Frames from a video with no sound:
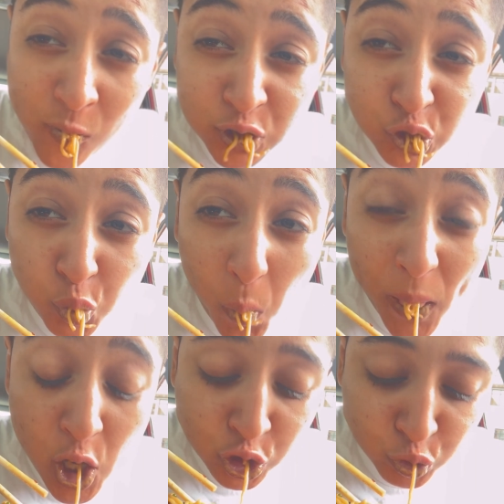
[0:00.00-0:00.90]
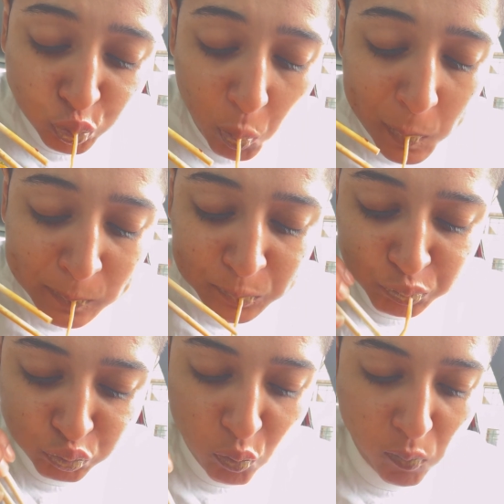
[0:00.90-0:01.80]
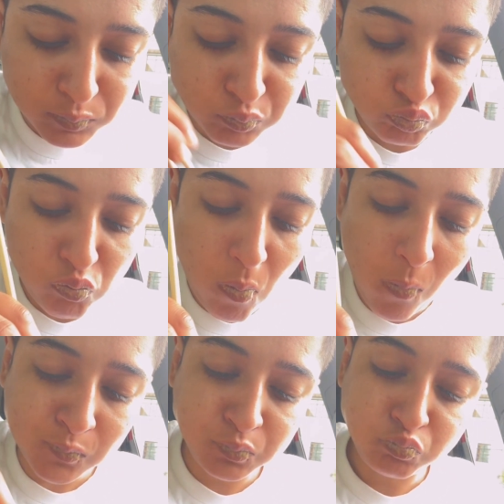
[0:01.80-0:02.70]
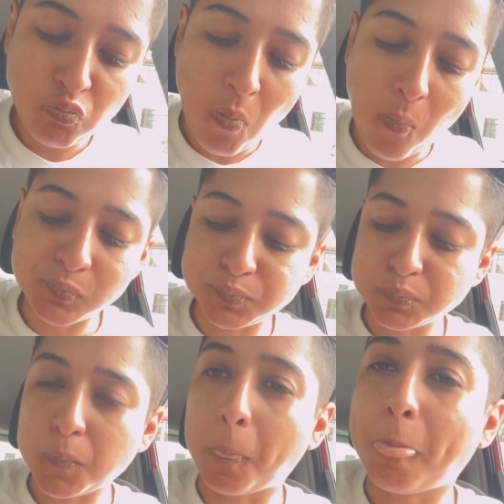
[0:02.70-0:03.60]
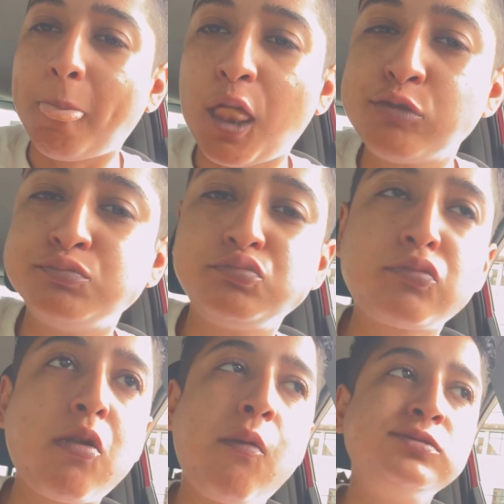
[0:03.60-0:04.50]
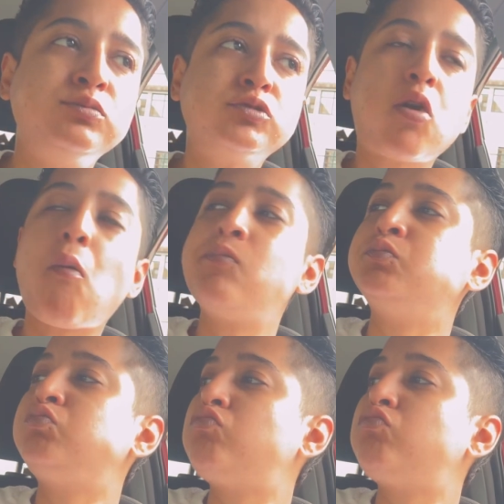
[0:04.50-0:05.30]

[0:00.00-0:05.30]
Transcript: think that is the right side. I'm looking for my phone. It's in my hand.